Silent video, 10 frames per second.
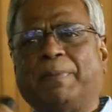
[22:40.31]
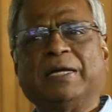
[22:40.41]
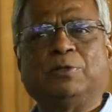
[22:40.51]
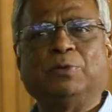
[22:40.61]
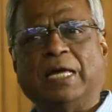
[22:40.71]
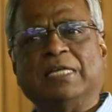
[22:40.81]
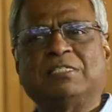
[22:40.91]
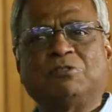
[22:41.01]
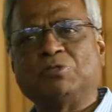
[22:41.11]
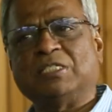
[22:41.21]
by doing
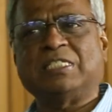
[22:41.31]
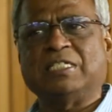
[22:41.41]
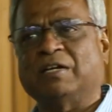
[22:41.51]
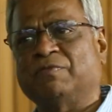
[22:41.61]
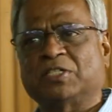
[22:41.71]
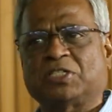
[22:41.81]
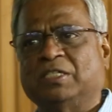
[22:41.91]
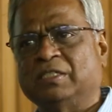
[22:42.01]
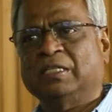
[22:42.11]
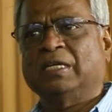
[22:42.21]
AC to DC
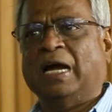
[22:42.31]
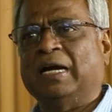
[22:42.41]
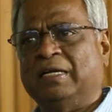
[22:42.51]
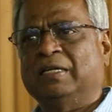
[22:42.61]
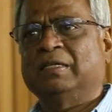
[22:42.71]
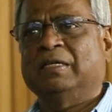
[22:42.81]
conversion and